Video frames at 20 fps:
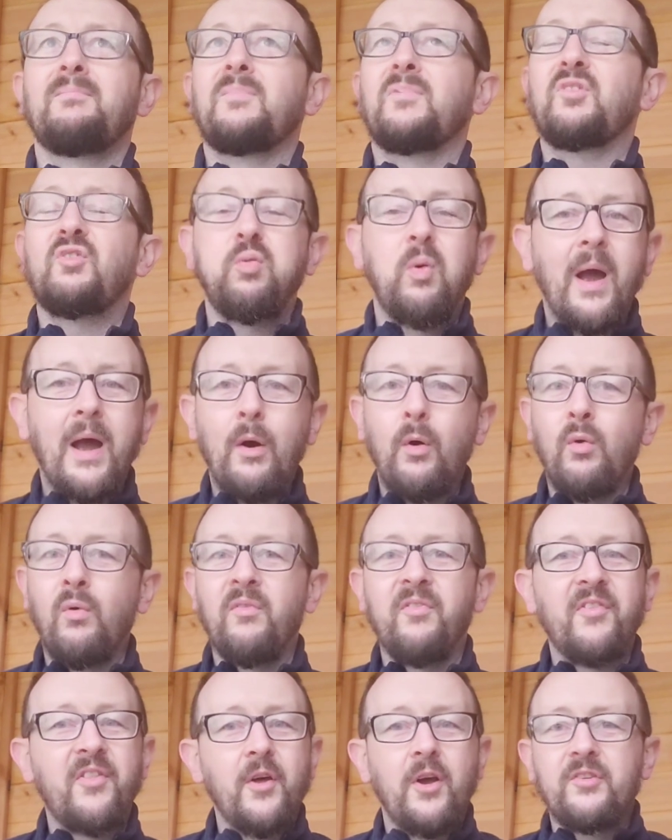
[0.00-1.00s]
12,
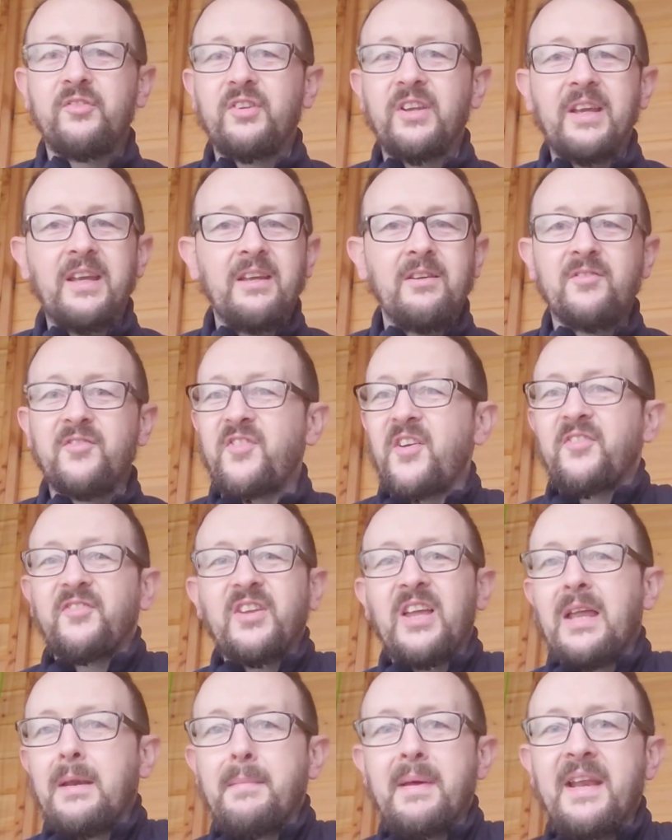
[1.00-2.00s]
13,
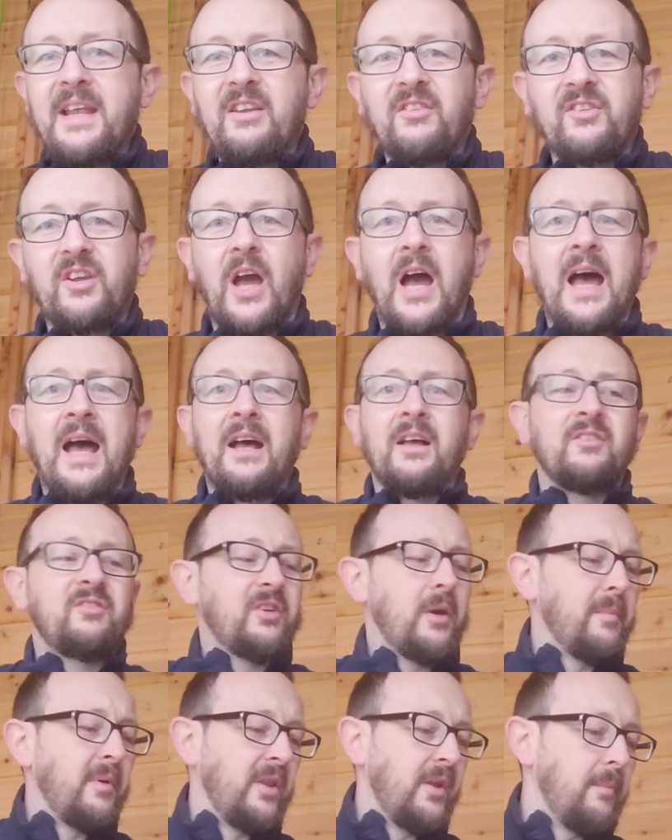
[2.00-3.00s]
15 minutes cut out,
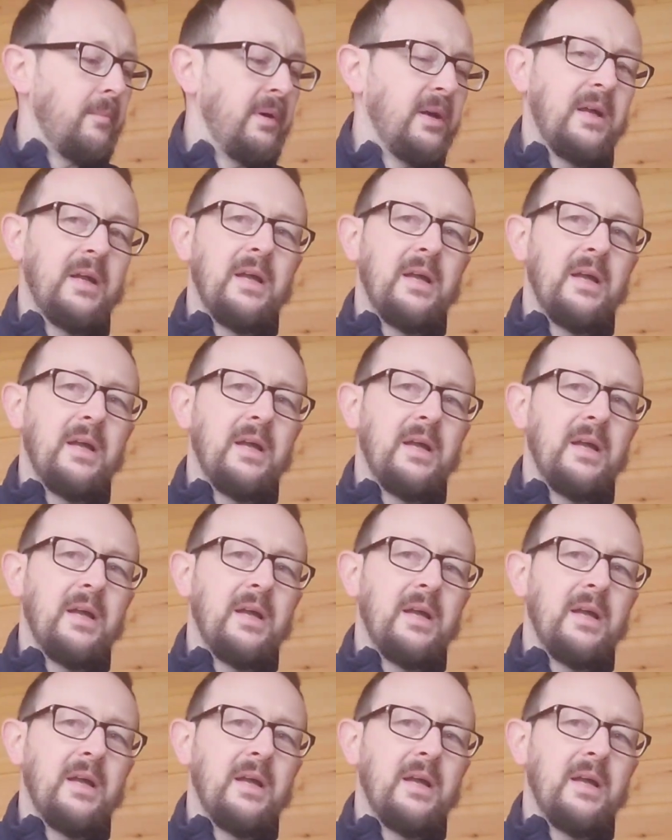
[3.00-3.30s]
some of them,